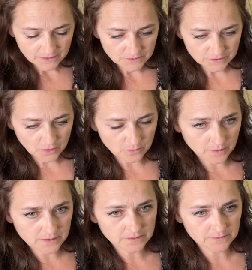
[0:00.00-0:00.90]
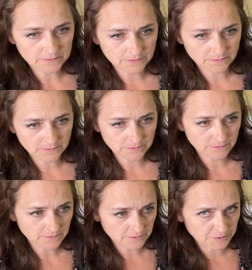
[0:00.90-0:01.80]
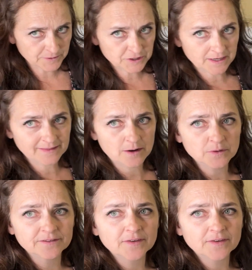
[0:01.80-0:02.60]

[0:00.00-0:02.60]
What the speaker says: So let me check that really